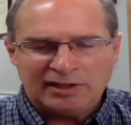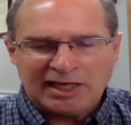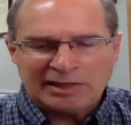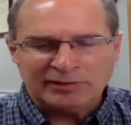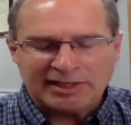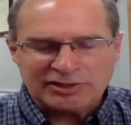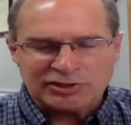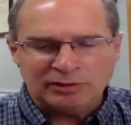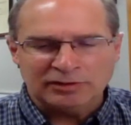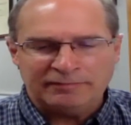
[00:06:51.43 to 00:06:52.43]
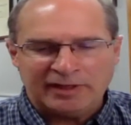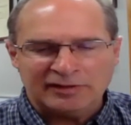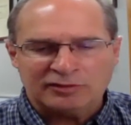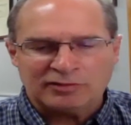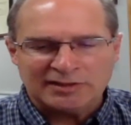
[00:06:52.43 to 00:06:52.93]
And with that shield of
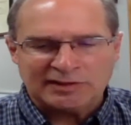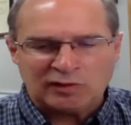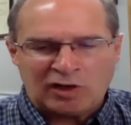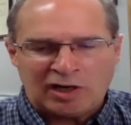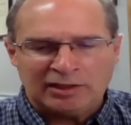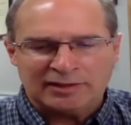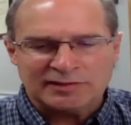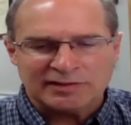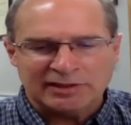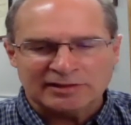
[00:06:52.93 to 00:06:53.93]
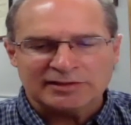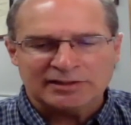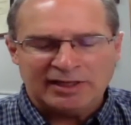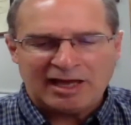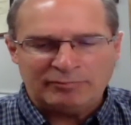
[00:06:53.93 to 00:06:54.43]
faith, trust that all our sins
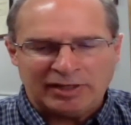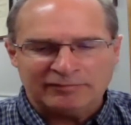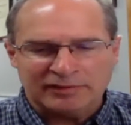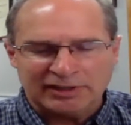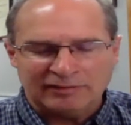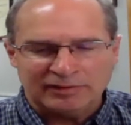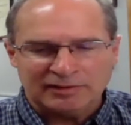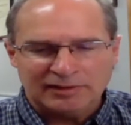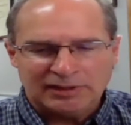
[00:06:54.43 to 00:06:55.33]
have been forgiven.